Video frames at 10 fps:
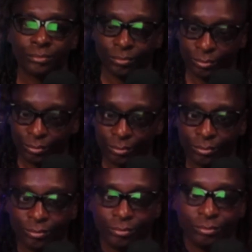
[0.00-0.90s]

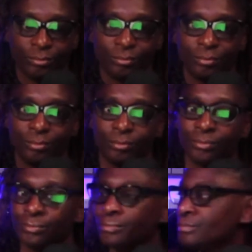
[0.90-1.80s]

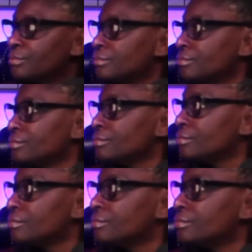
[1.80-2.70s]

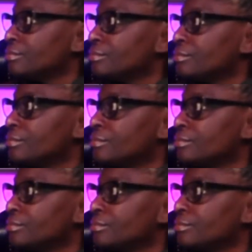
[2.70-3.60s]

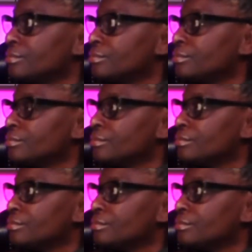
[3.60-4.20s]
This person isn't speaking.